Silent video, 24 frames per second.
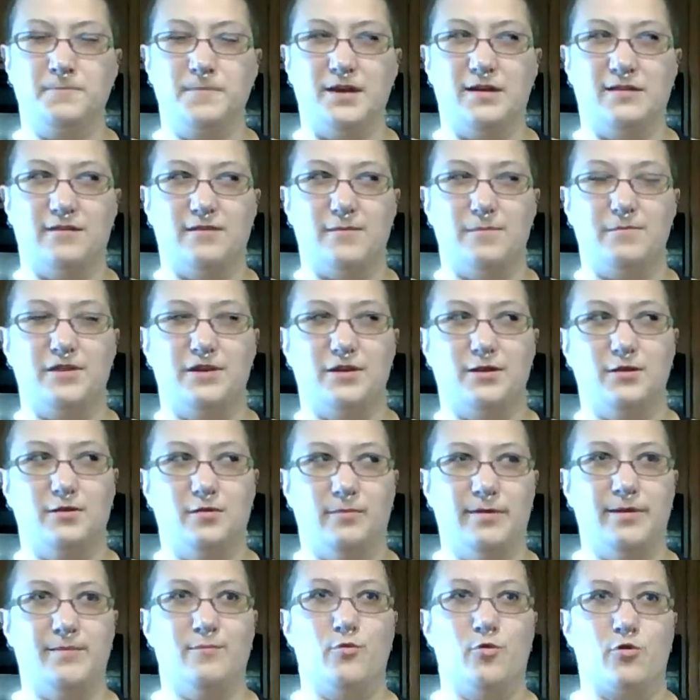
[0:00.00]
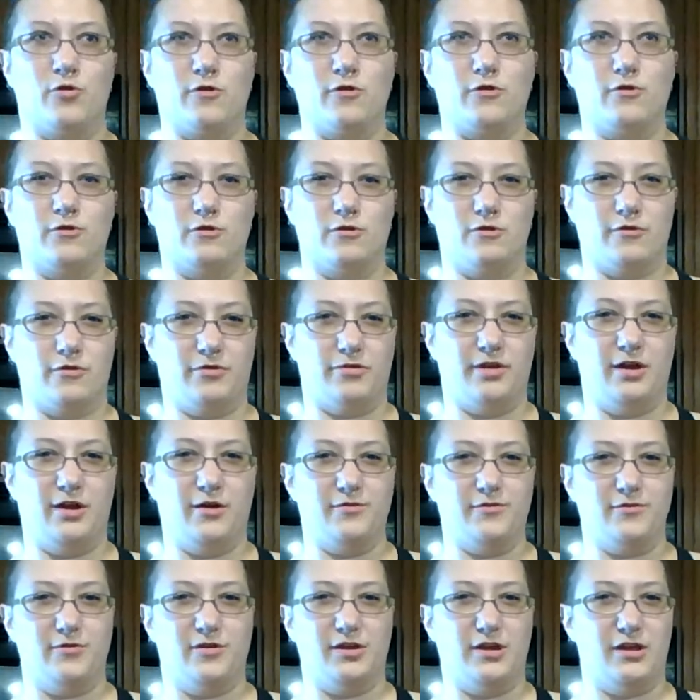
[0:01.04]
and something a little bit more earthy
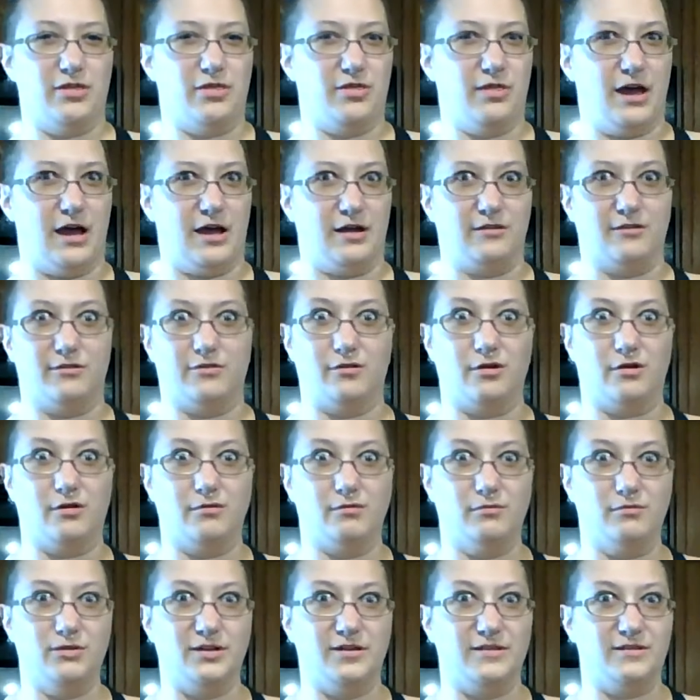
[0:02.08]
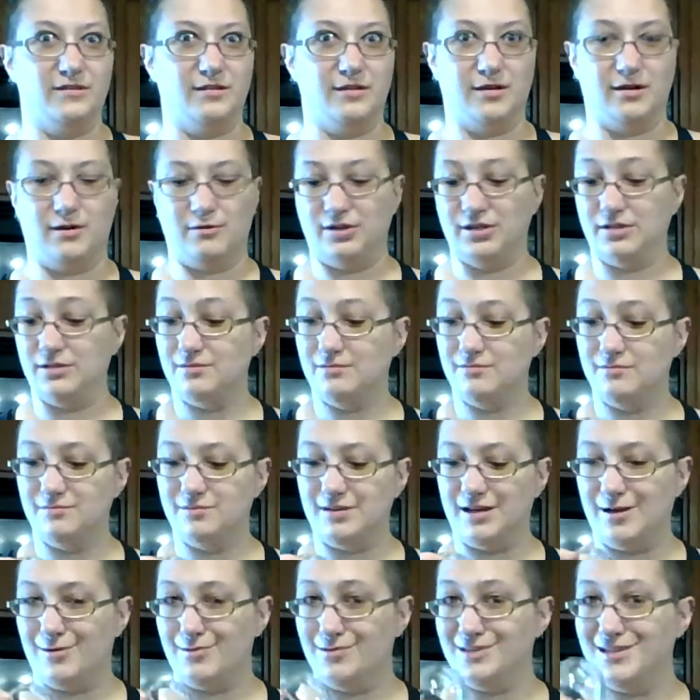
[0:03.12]
underneath that. So let's see how
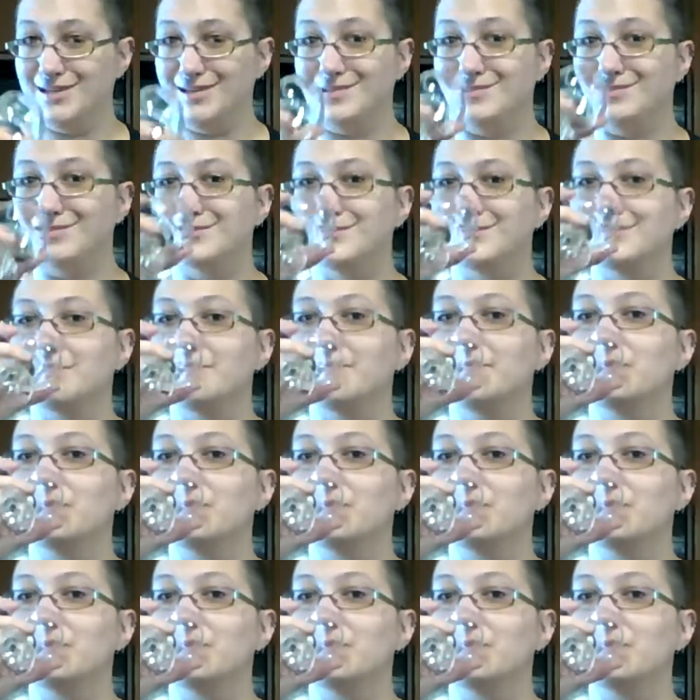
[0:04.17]
it tastes.